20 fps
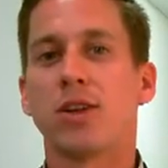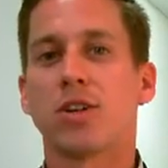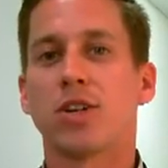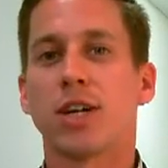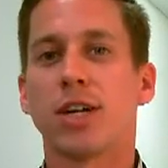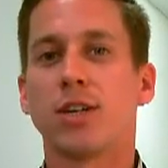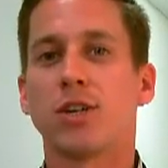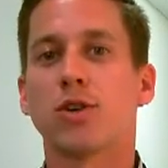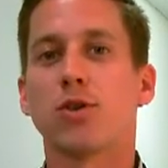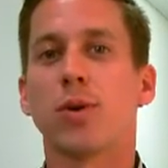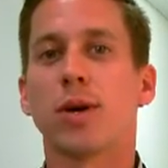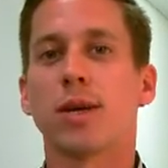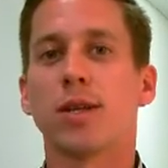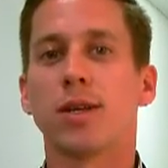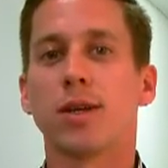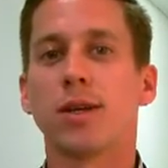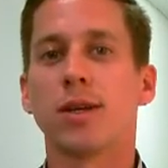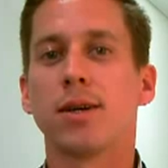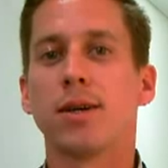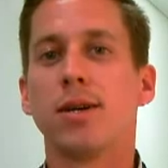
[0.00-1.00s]
That'll change
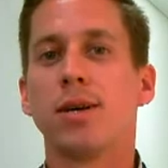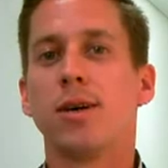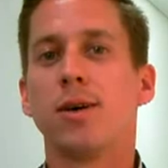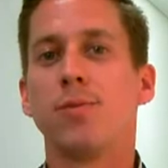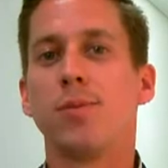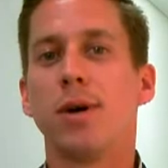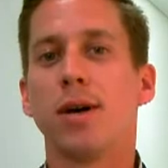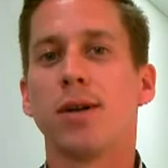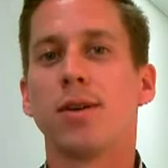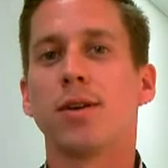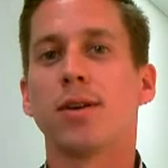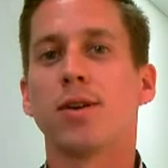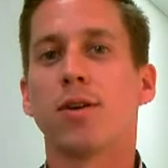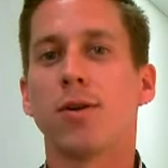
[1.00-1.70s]
quickly. But